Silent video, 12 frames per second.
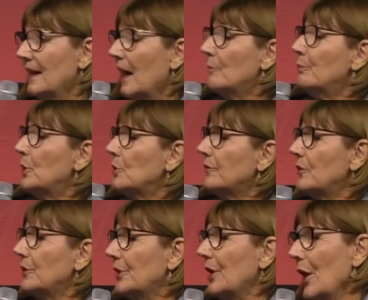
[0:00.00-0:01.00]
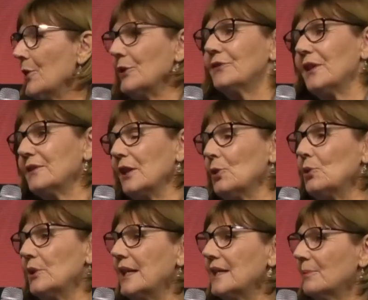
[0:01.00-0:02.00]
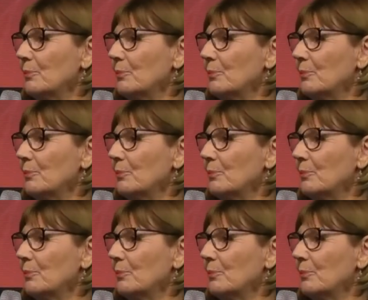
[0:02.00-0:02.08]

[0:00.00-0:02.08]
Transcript: a beautiful cloak that the Lord has